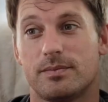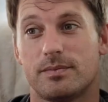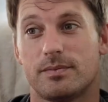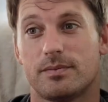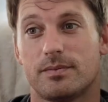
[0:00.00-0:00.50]

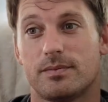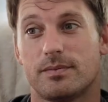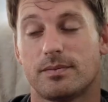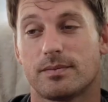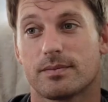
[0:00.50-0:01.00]

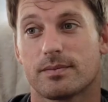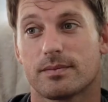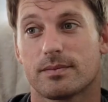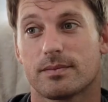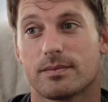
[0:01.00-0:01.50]

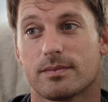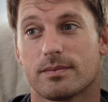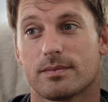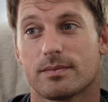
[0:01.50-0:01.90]
No one is speaking in this clip.